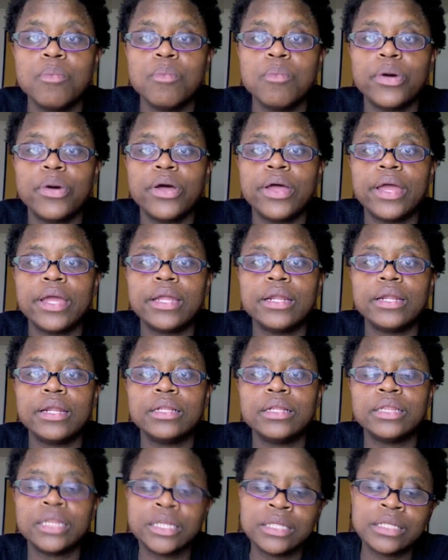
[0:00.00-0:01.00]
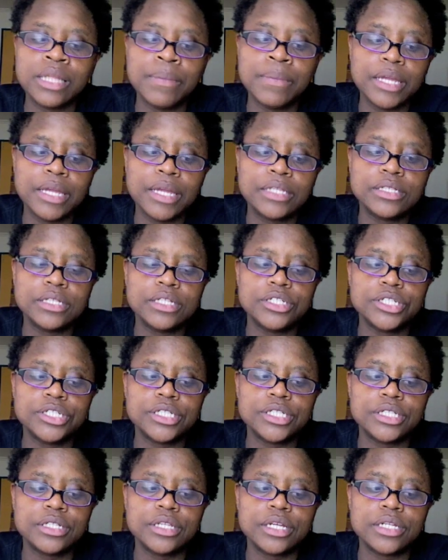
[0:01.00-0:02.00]
But let me get to the
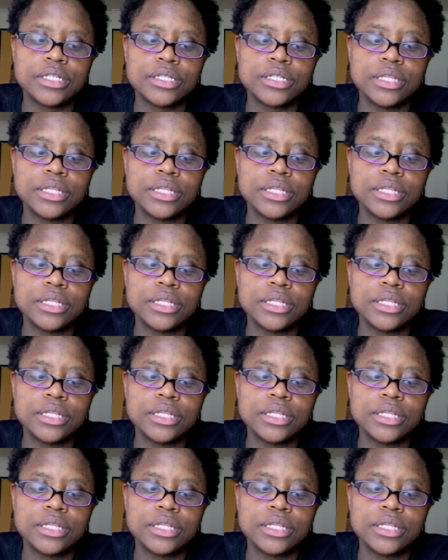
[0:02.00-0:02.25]
gist of this.